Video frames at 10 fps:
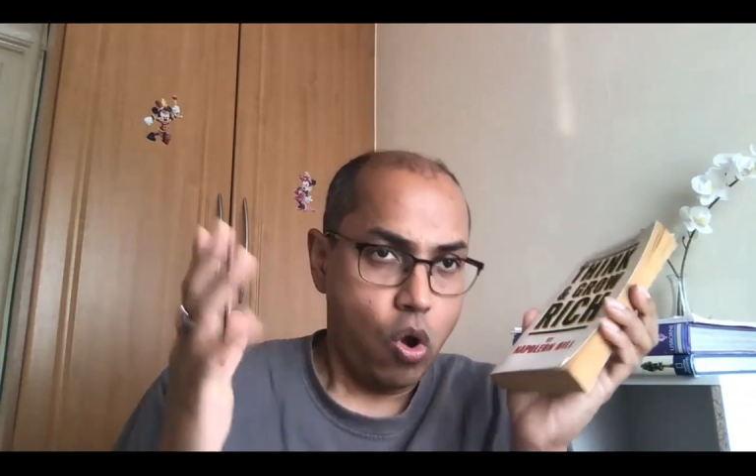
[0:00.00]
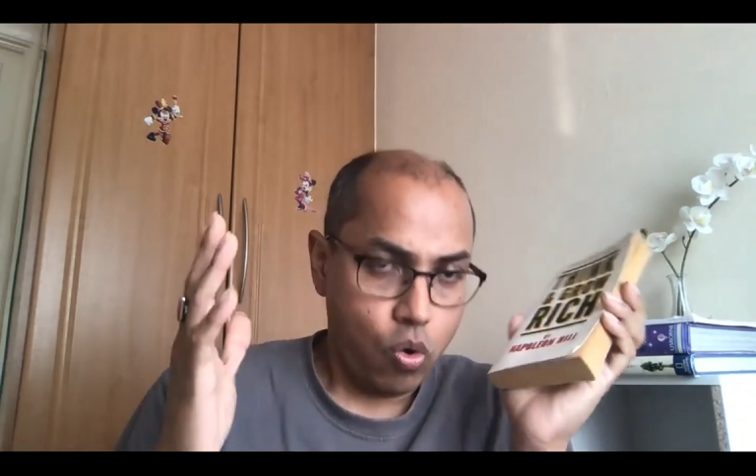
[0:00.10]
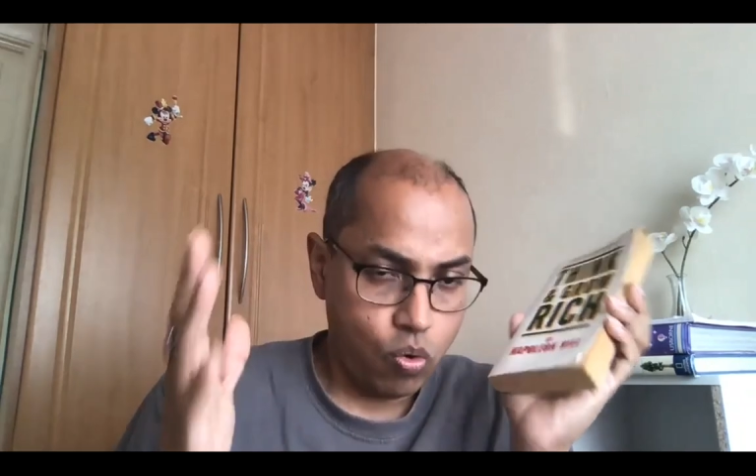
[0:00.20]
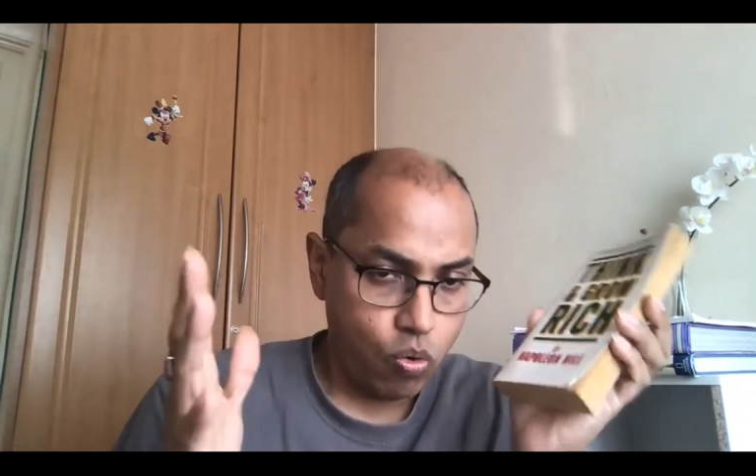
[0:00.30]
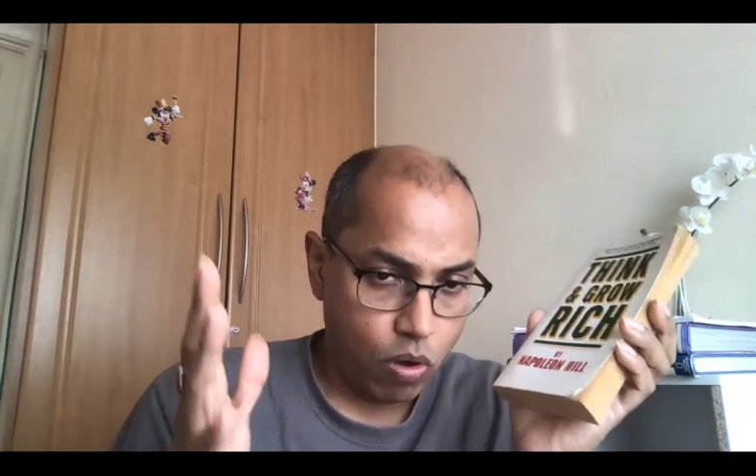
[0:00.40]

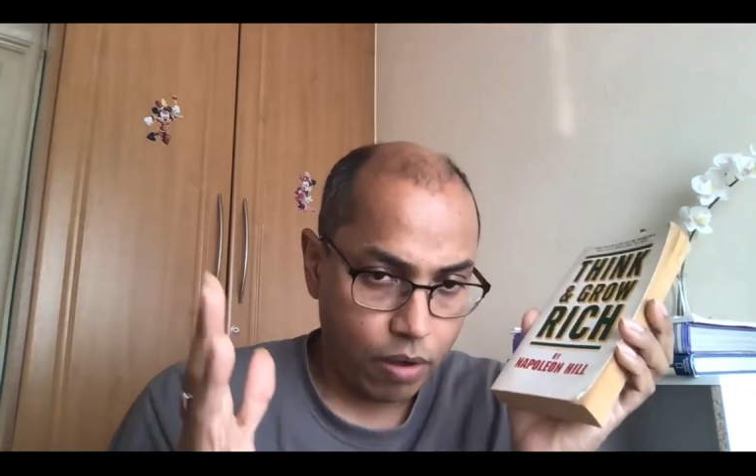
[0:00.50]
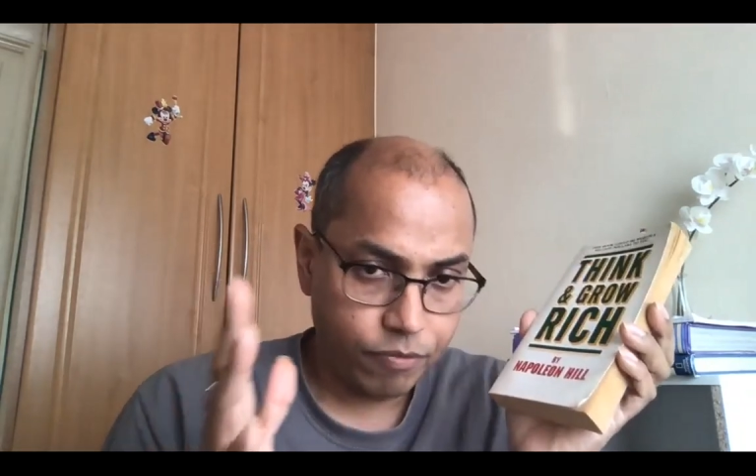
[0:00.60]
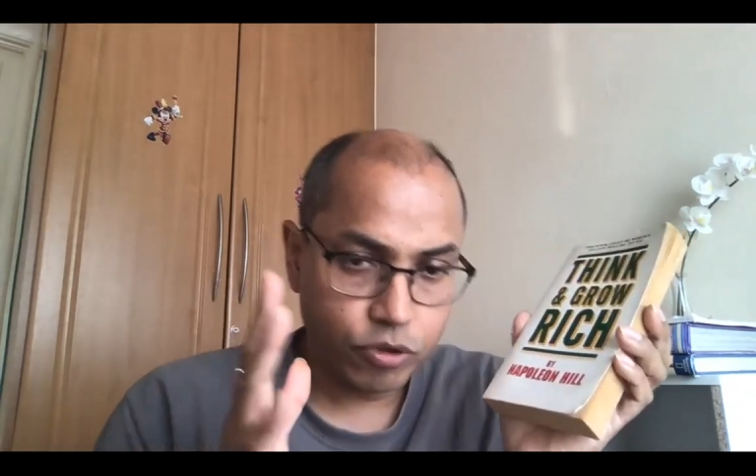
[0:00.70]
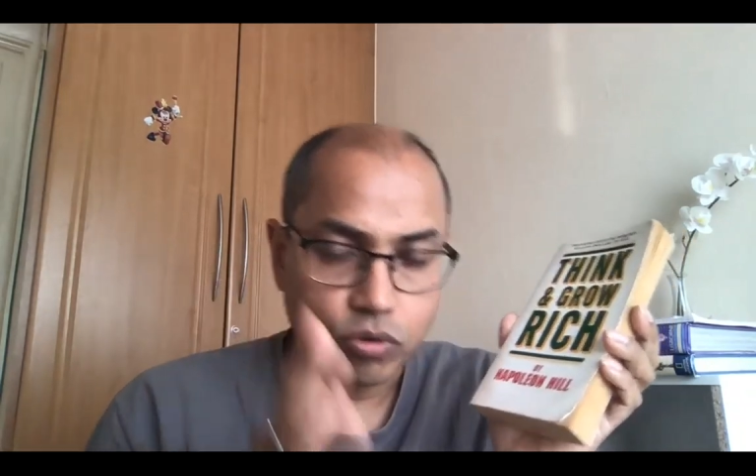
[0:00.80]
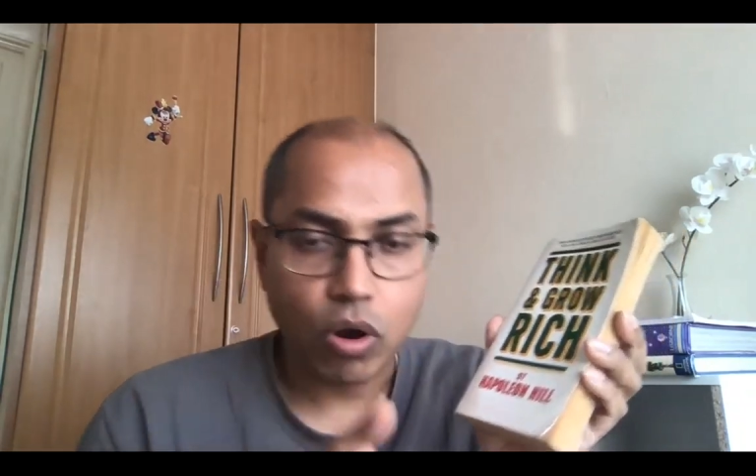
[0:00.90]
who,
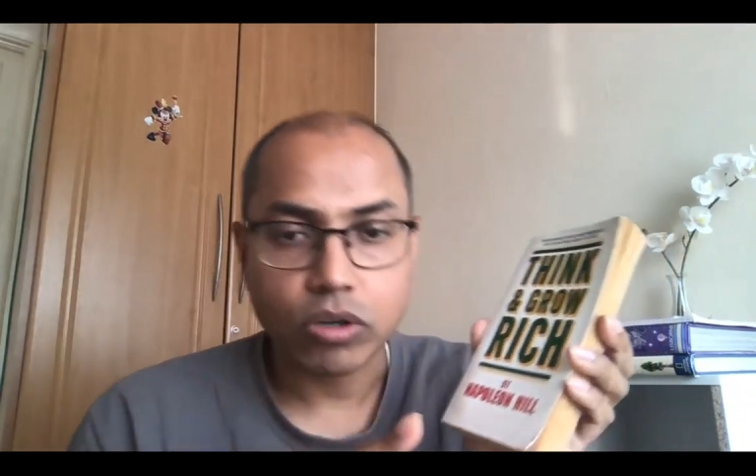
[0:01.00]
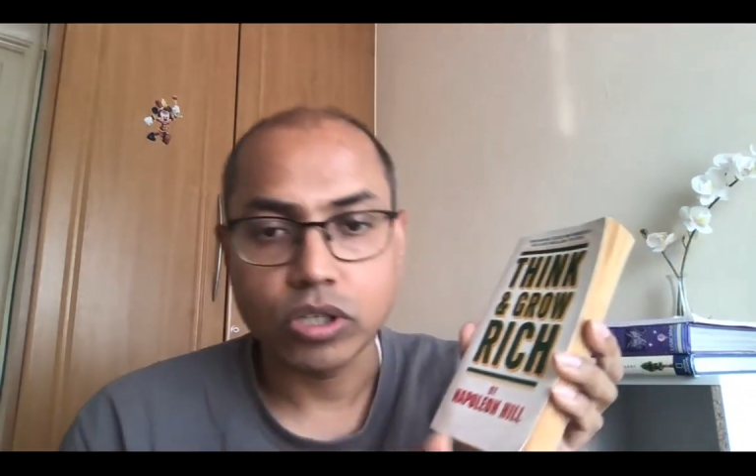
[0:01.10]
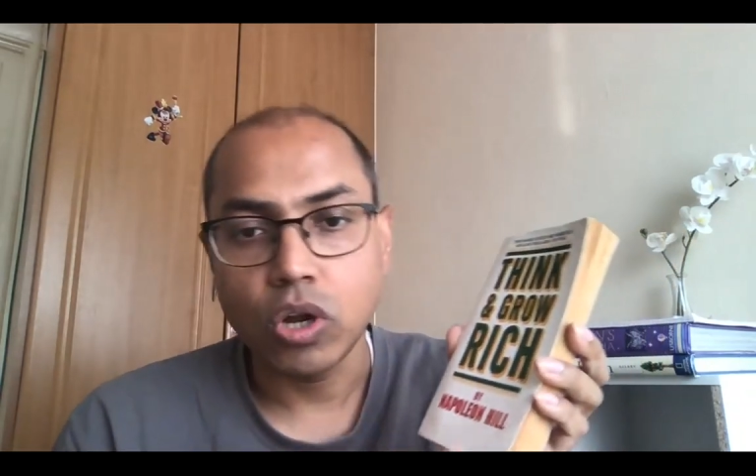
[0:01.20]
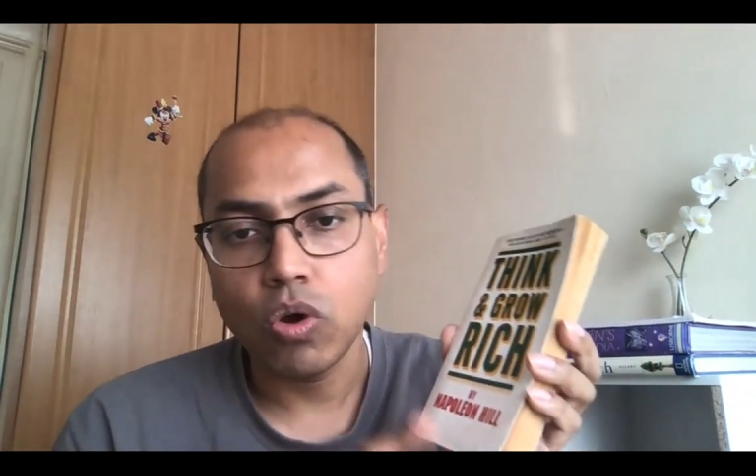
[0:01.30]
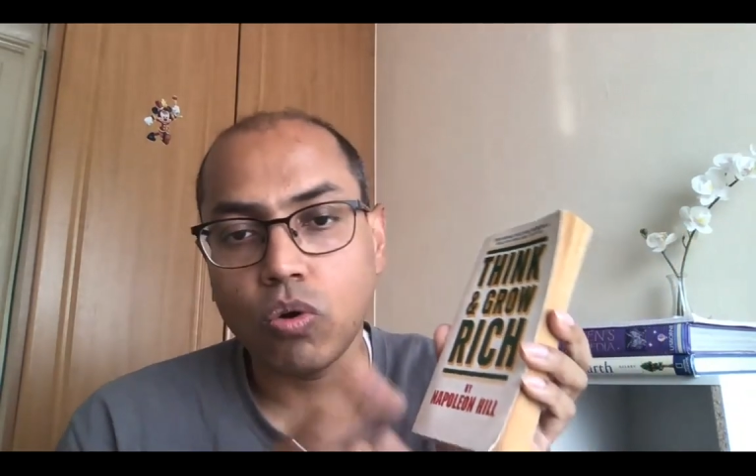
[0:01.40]
if you do not
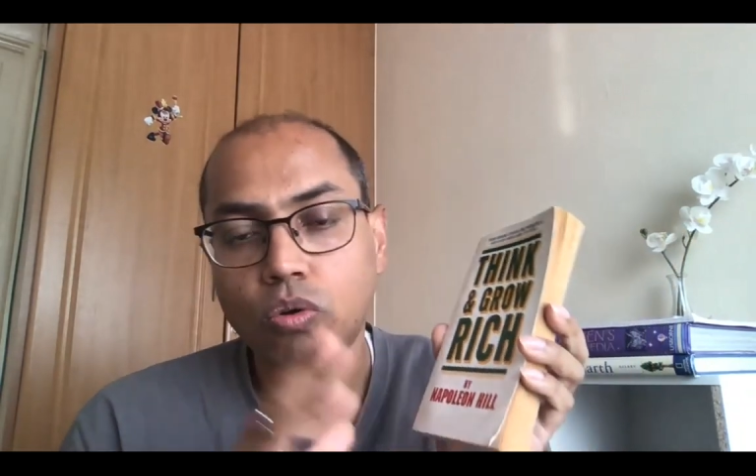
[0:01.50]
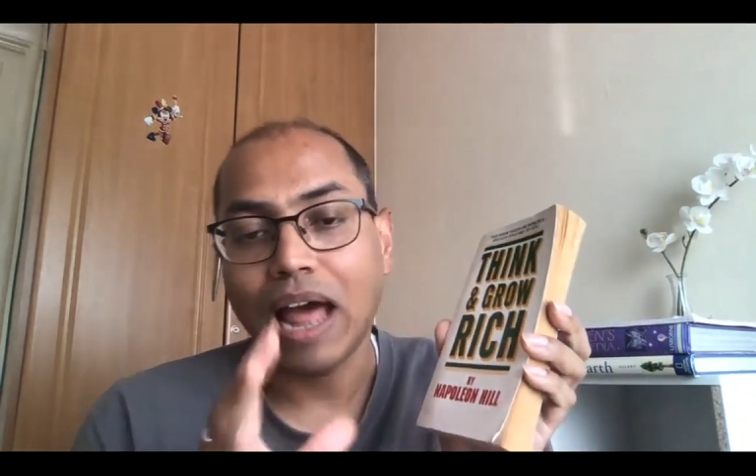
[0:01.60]
know,